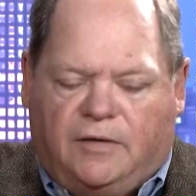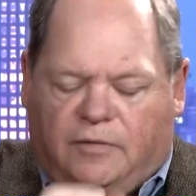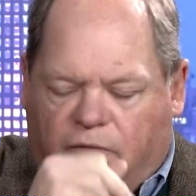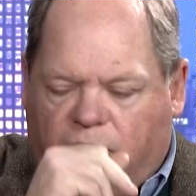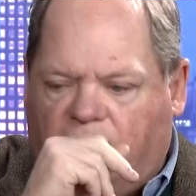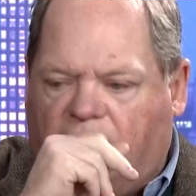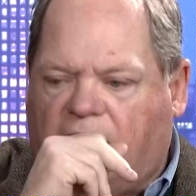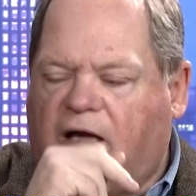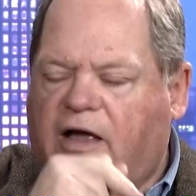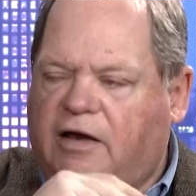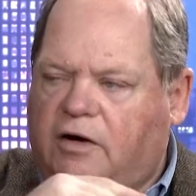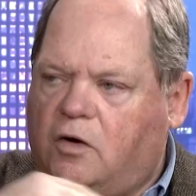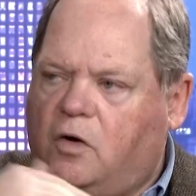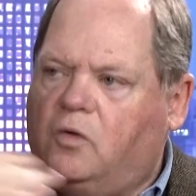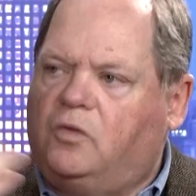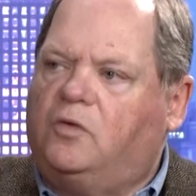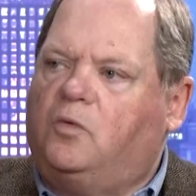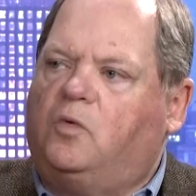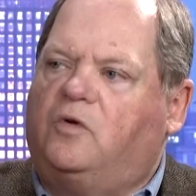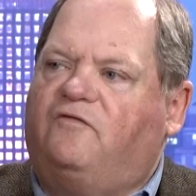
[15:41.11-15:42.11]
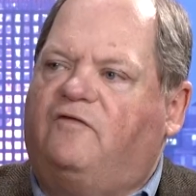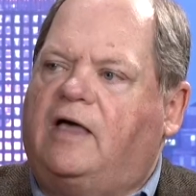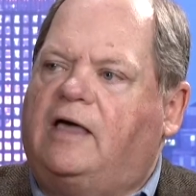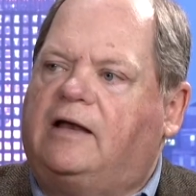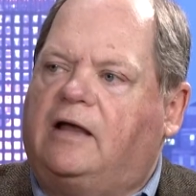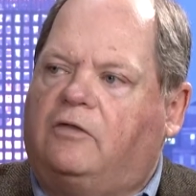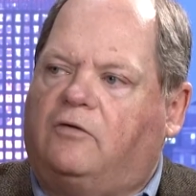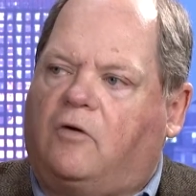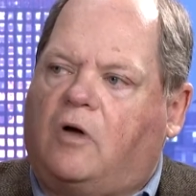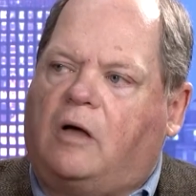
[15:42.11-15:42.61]
I know that we've
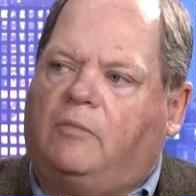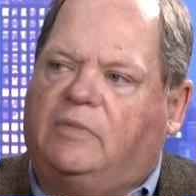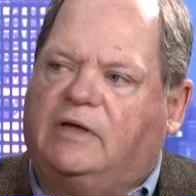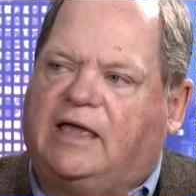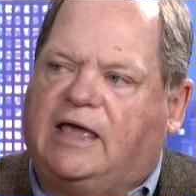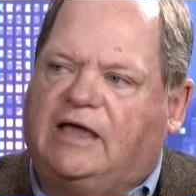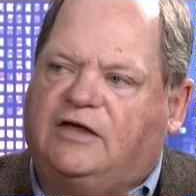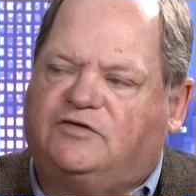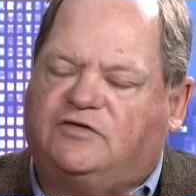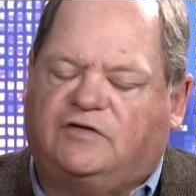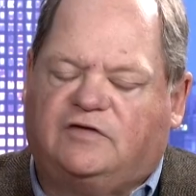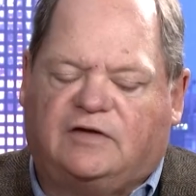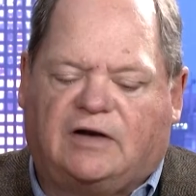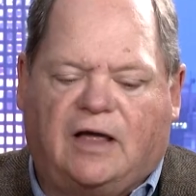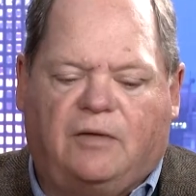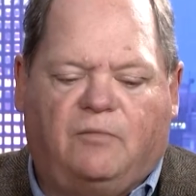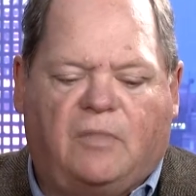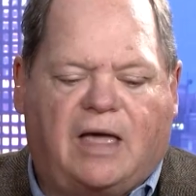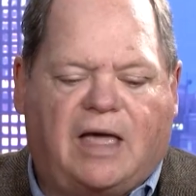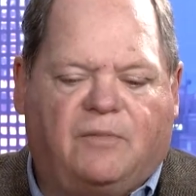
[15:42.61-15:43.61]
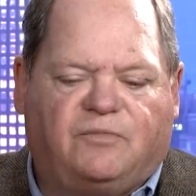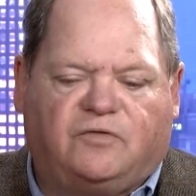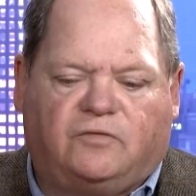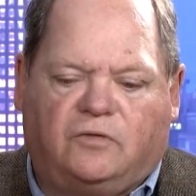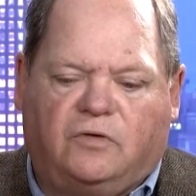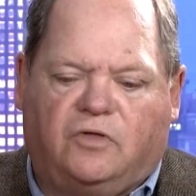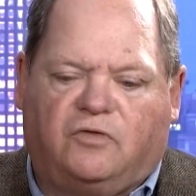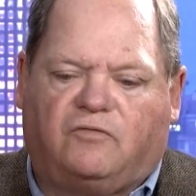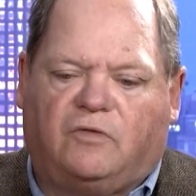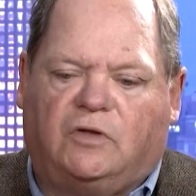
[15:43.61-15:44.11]
had other obligations, and I'm
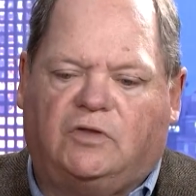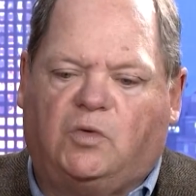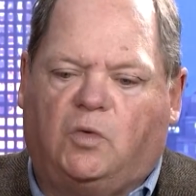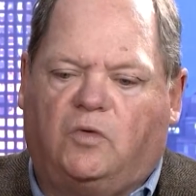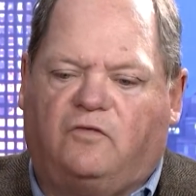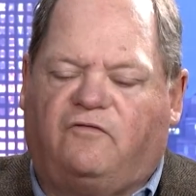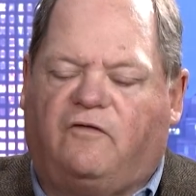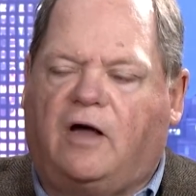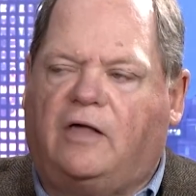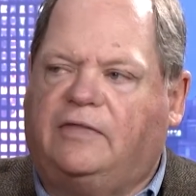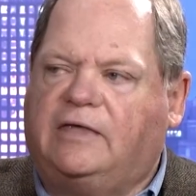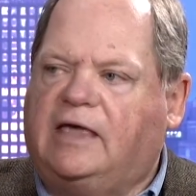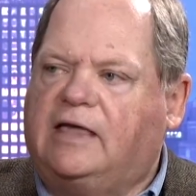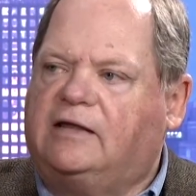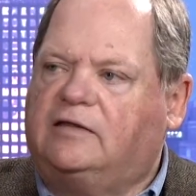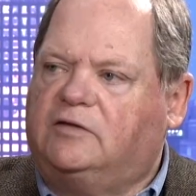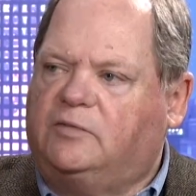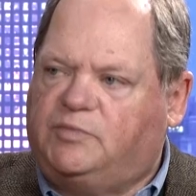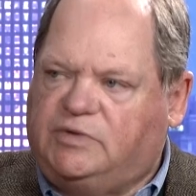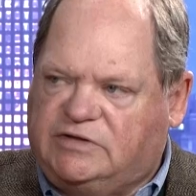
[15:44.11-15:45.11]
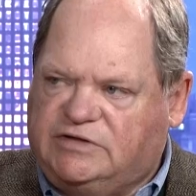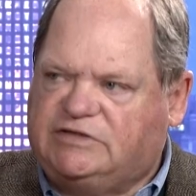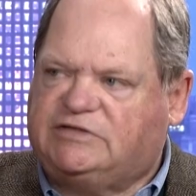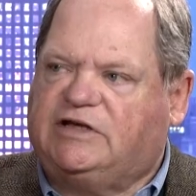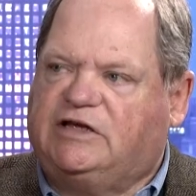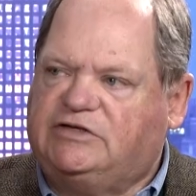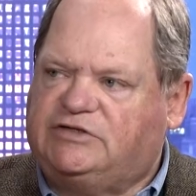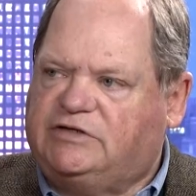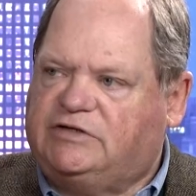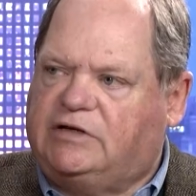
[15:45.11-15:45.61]
absolutely thrilled that we're finally getting the police
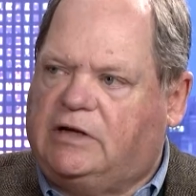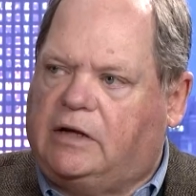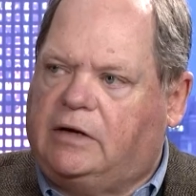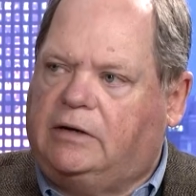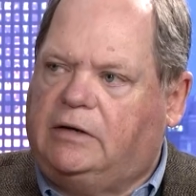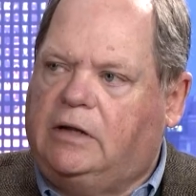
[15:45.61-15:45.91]
station done.